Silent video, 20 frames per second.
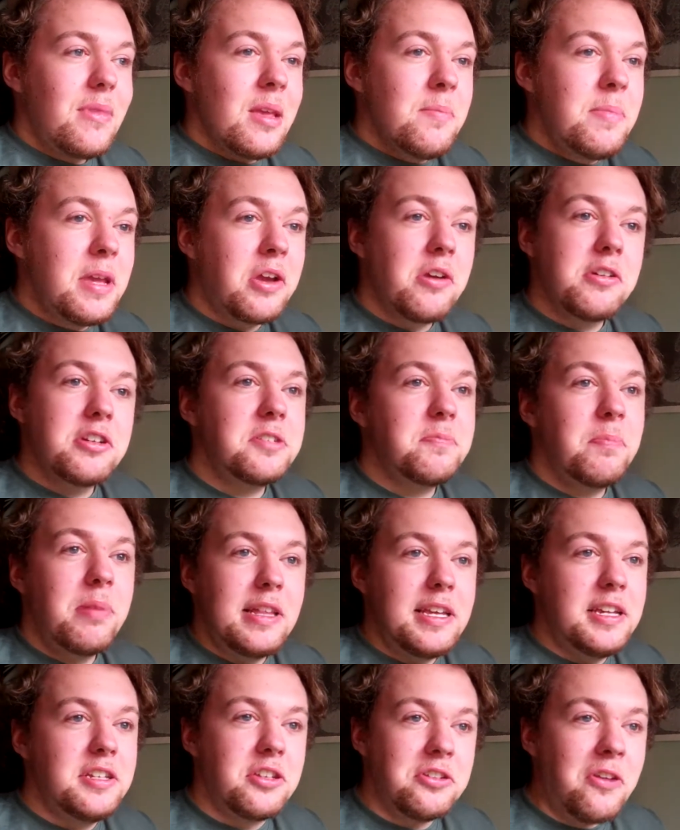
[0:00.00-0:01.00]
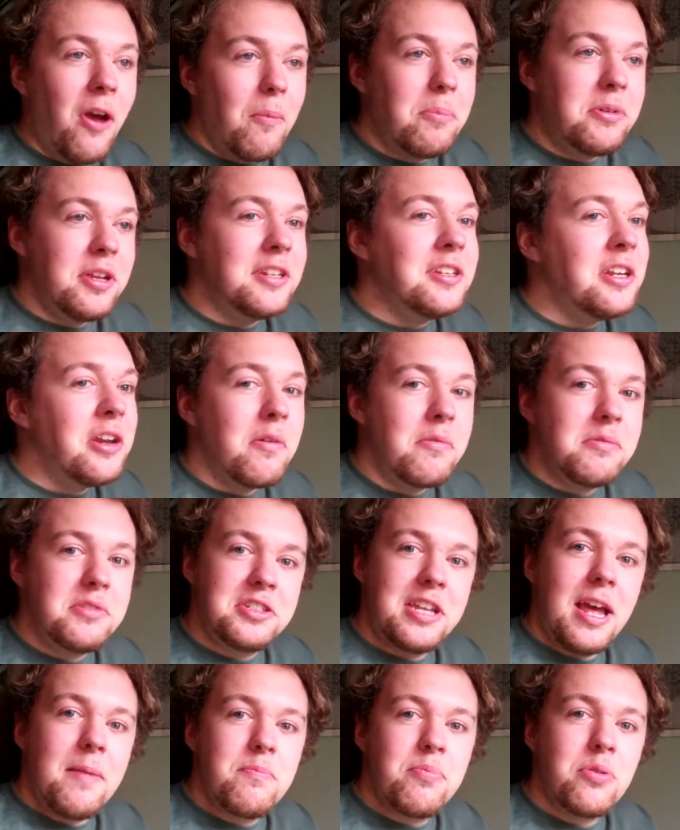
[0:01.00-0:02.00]
because police adopted, you know,
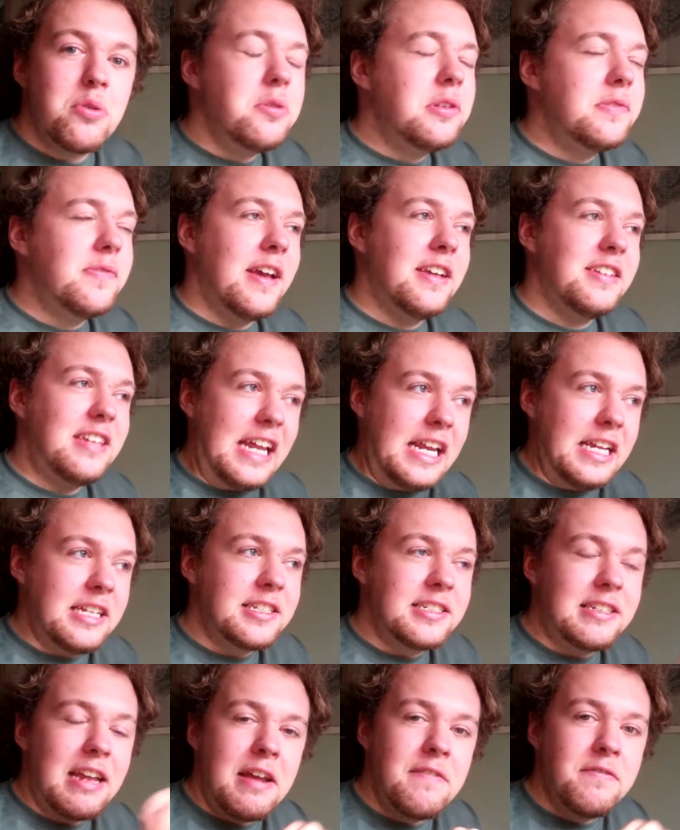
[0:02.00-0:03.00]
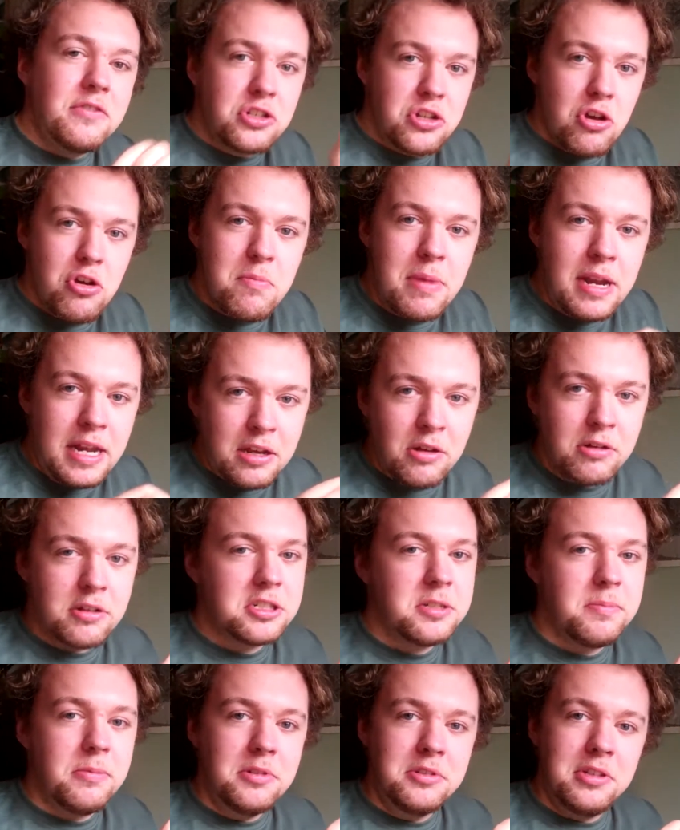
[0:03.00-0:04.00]
stab-proof vests, it has saved so many
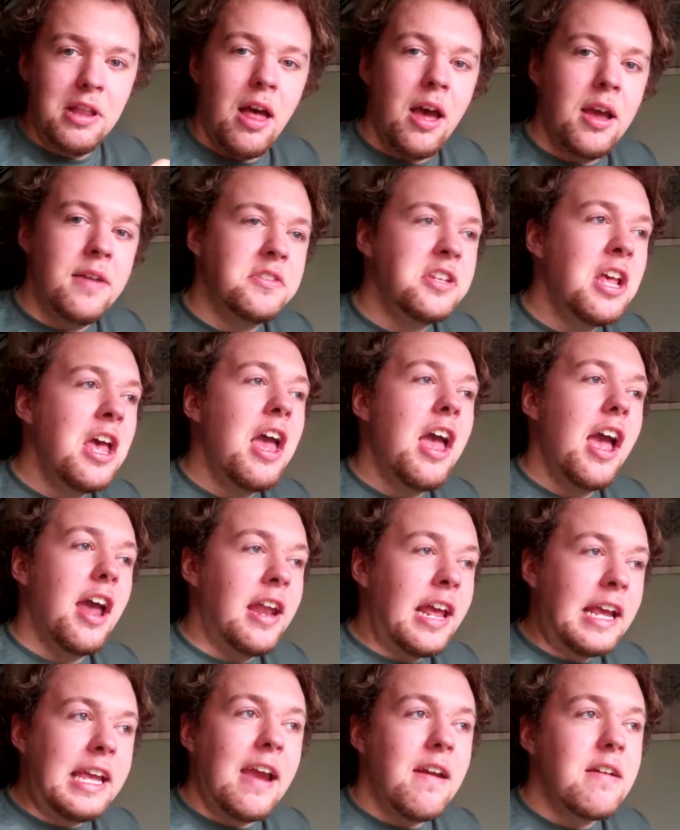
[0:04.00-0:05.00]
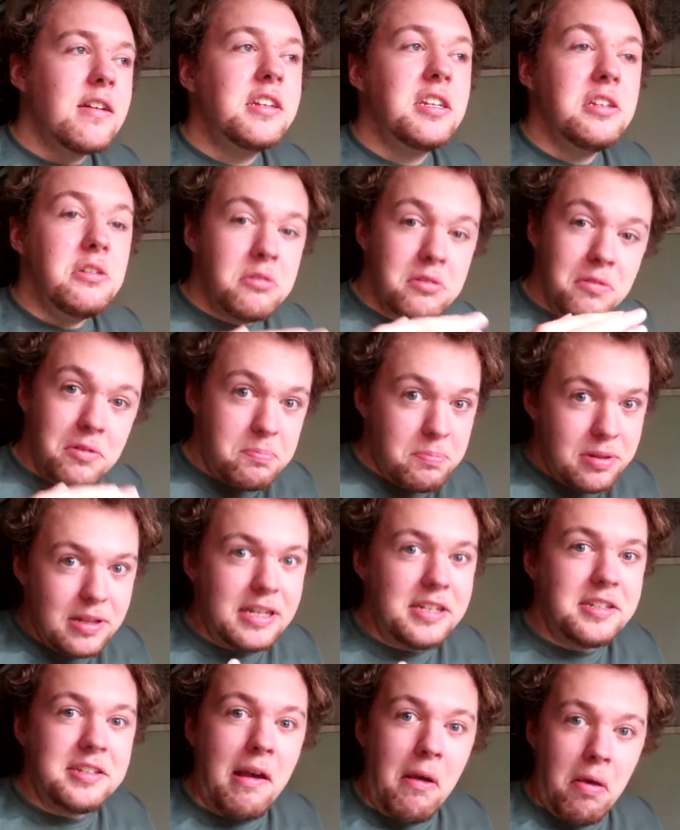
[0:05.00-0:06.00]
constables' lives. And I guarantee you there are
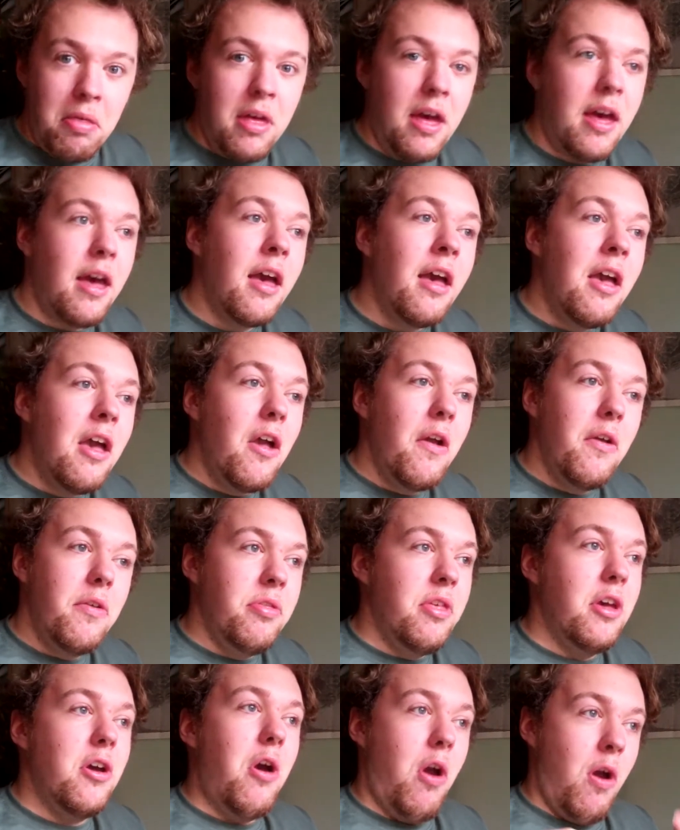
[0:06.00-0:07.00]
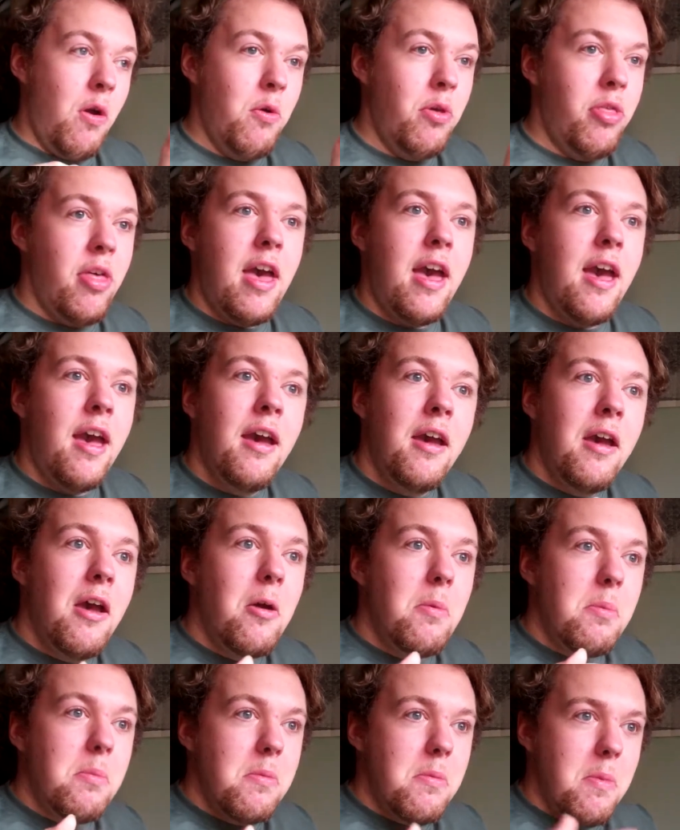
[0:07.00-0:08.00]
police out there that owe their
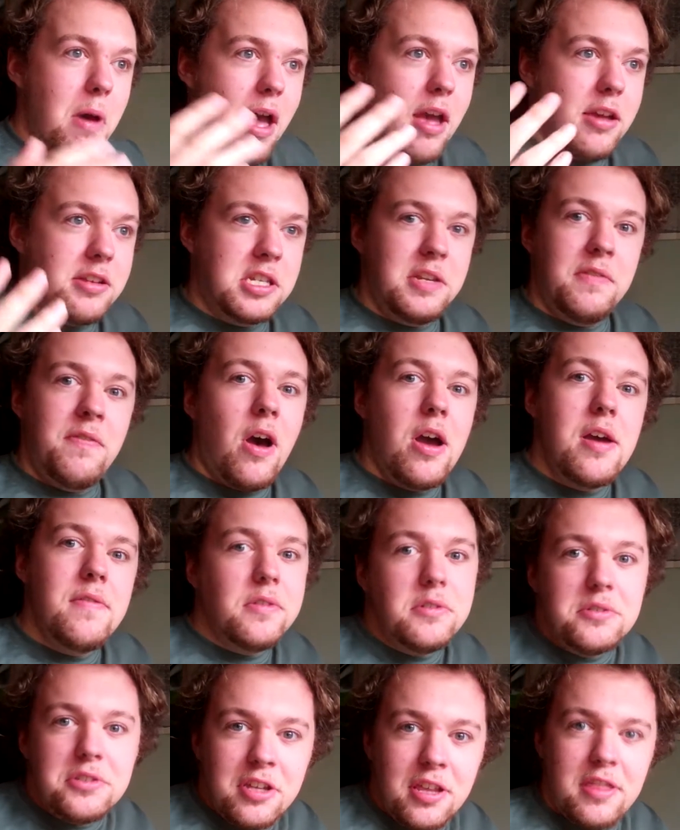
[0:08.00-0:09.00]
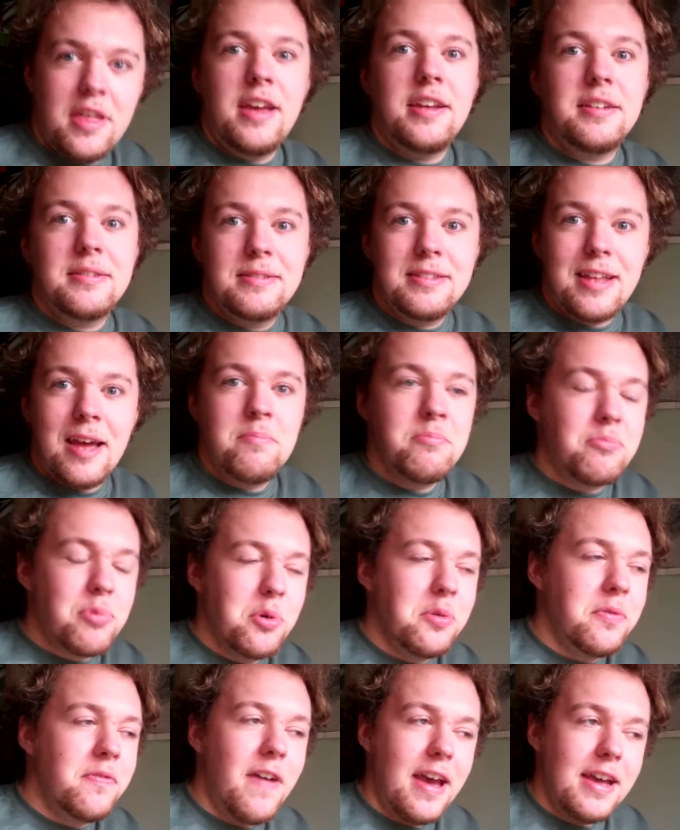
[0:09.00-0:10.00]
survival to their
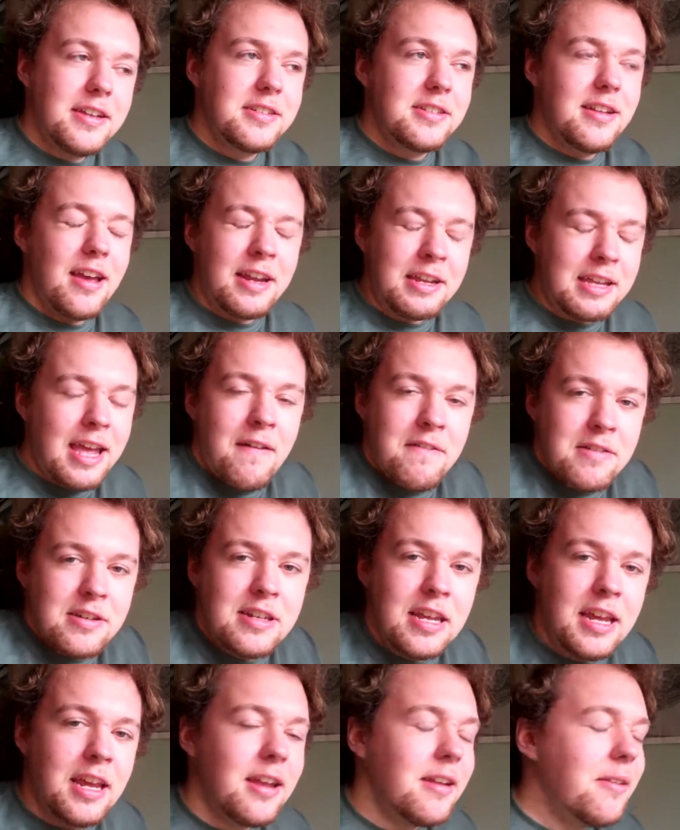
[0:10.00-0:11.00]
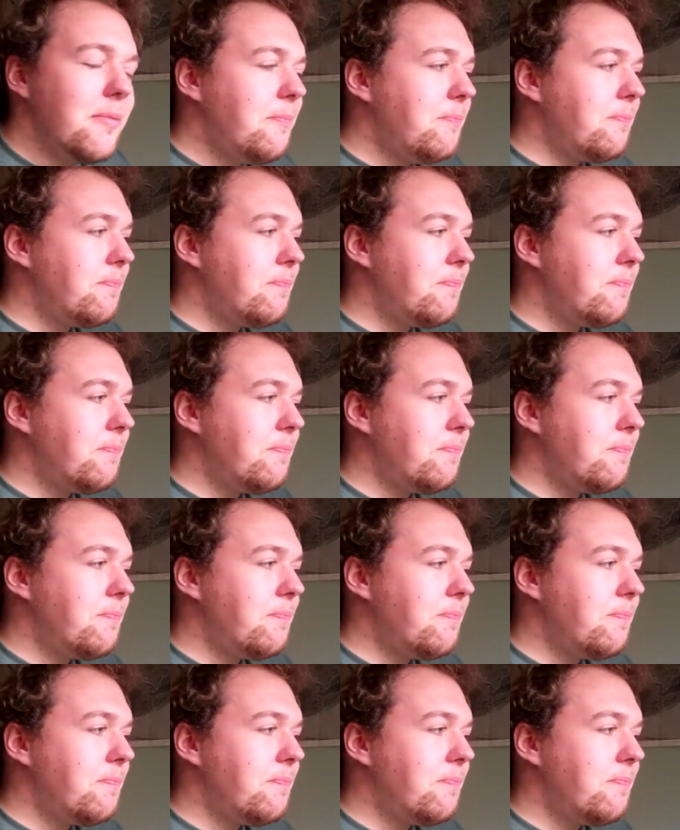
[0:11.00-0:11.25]
stab-proof vest. I guarantee it.